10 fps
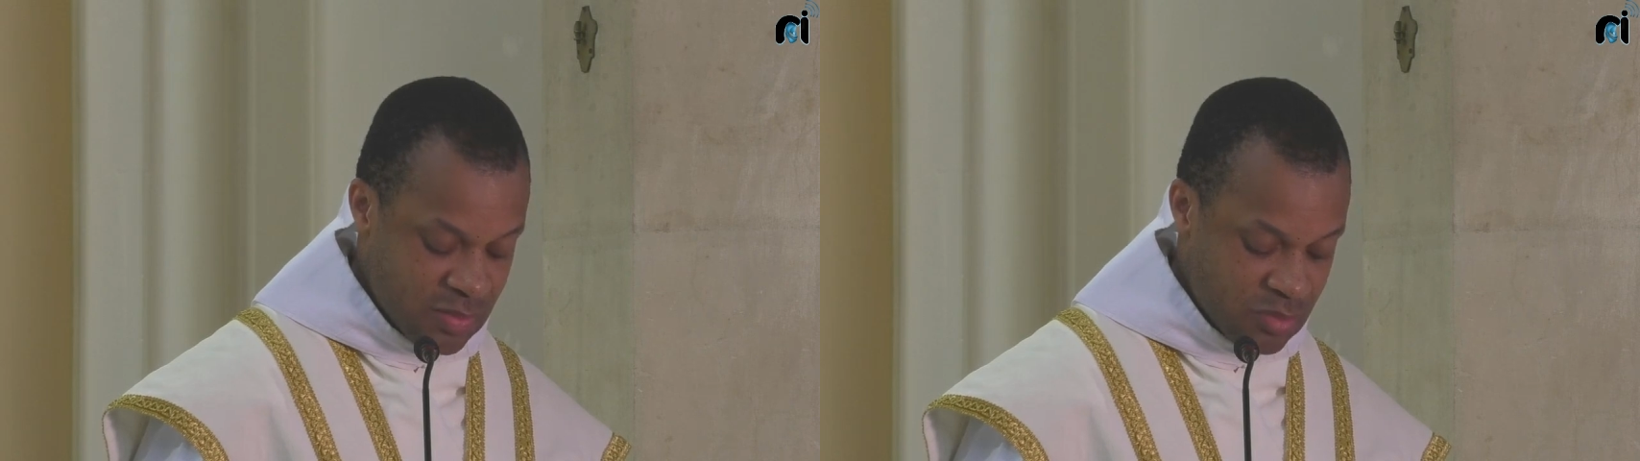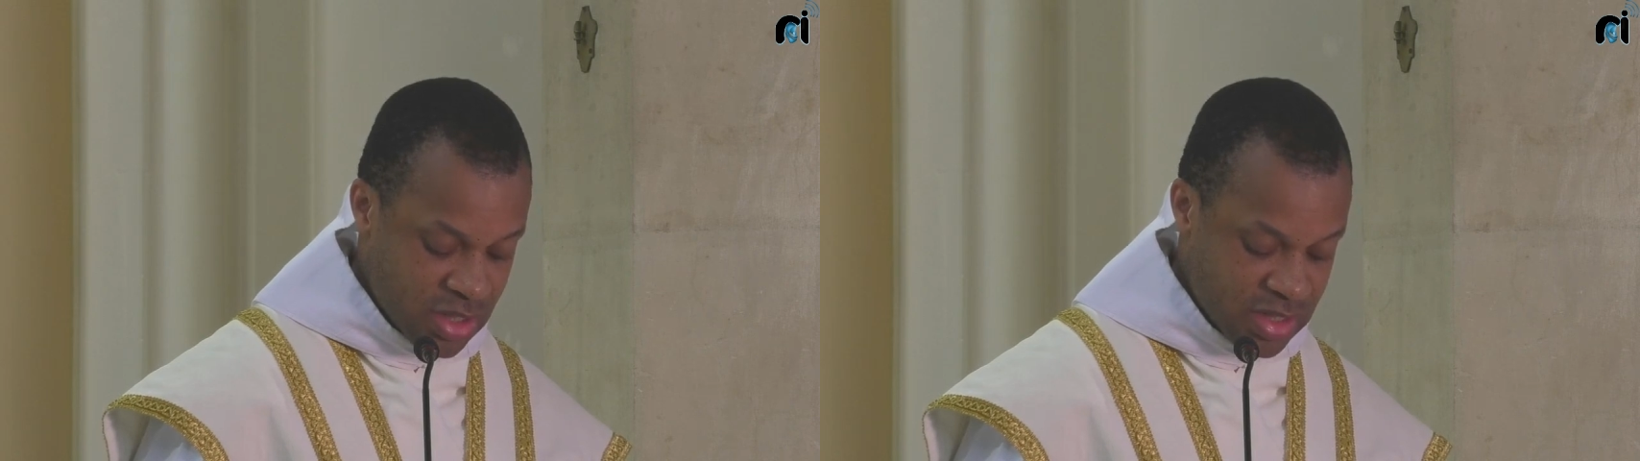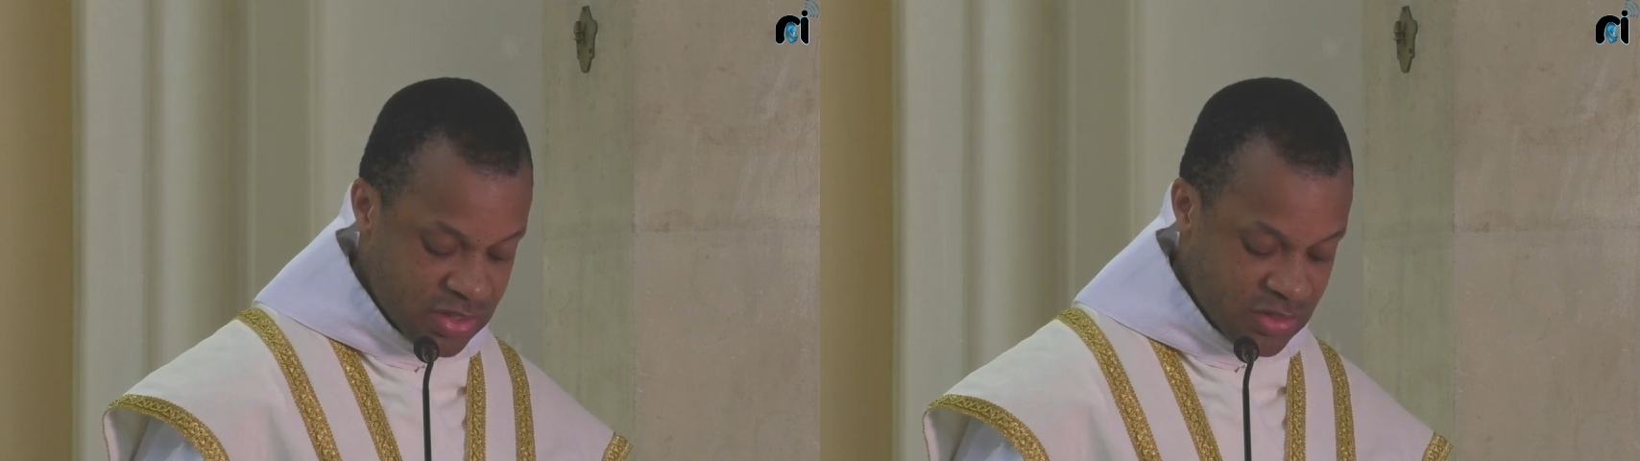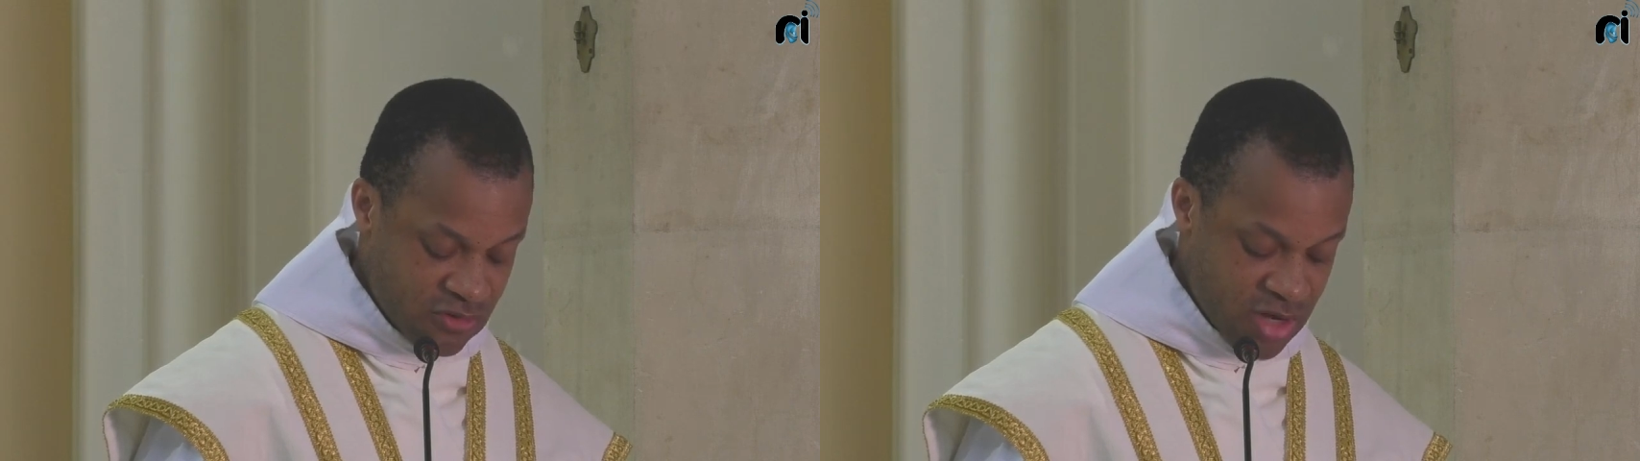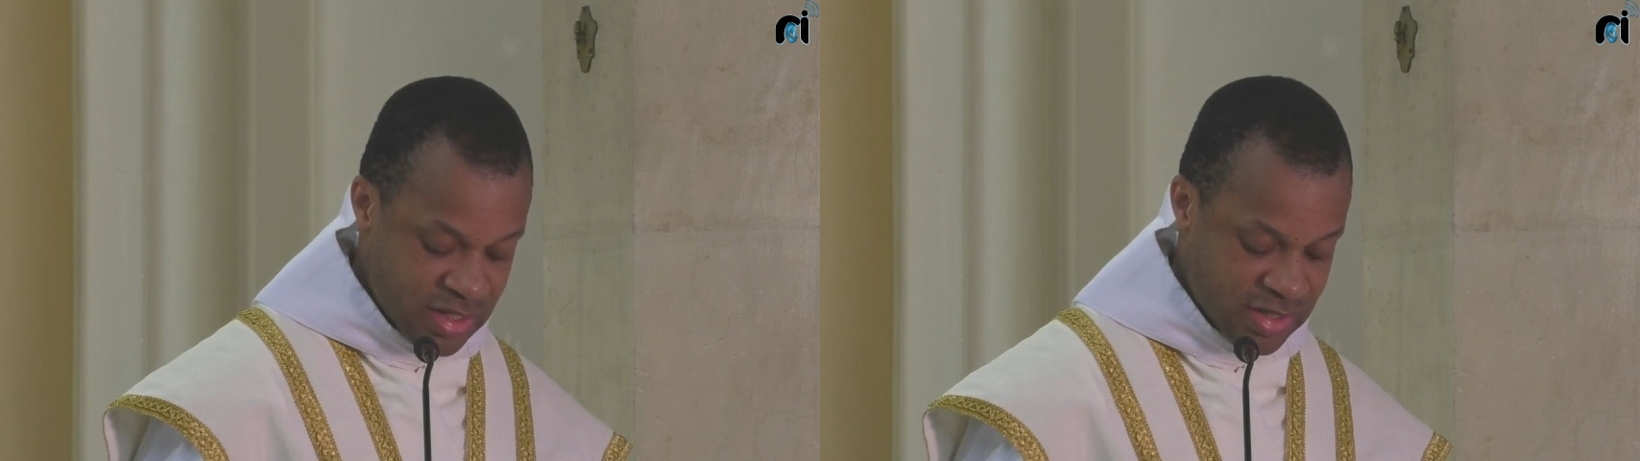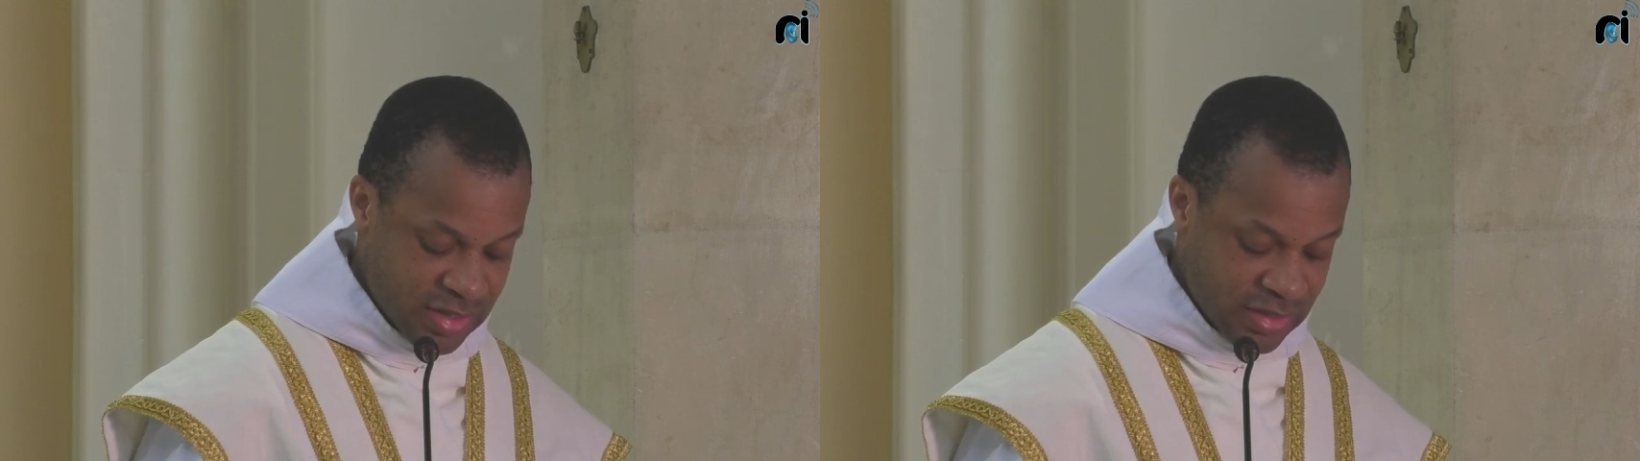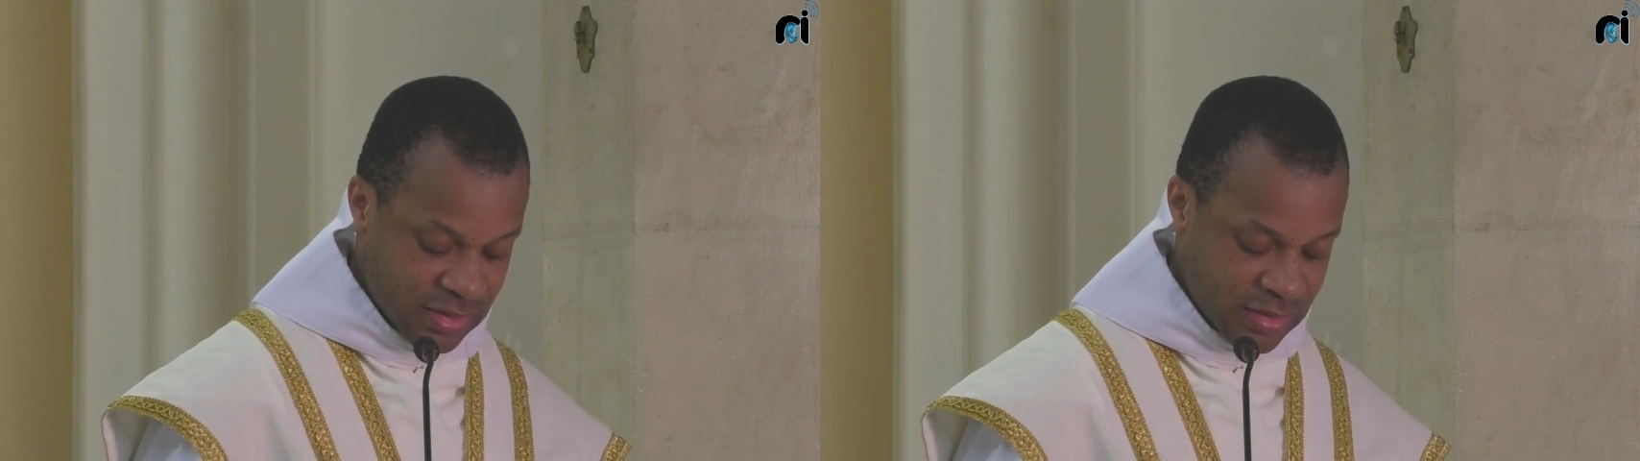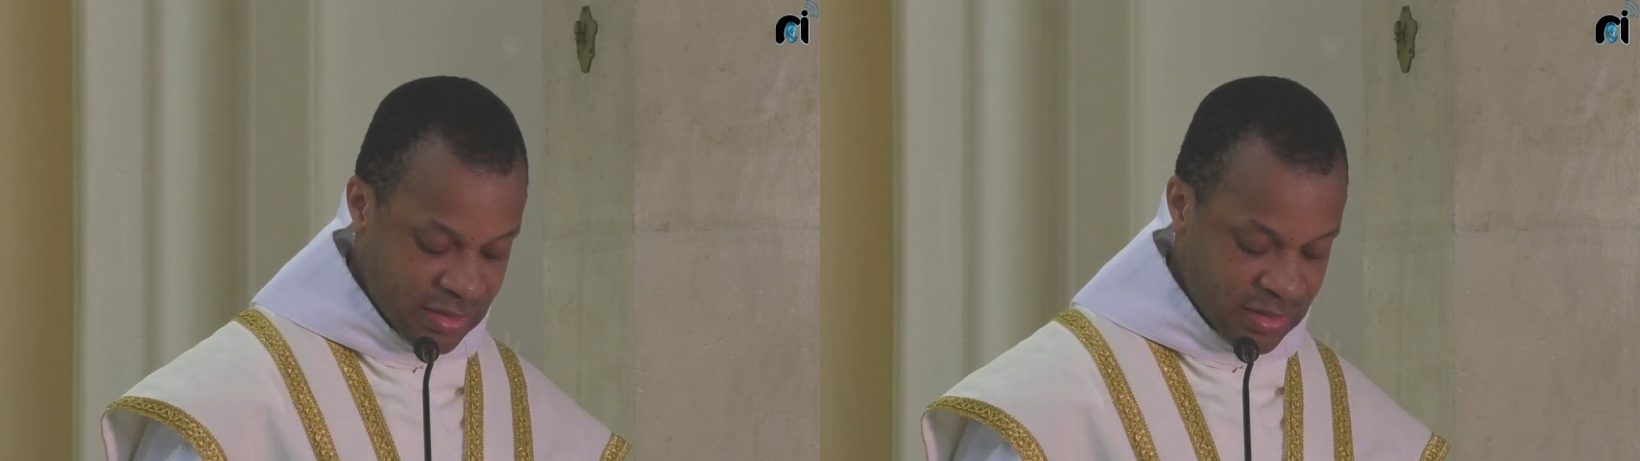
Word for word: immodest dress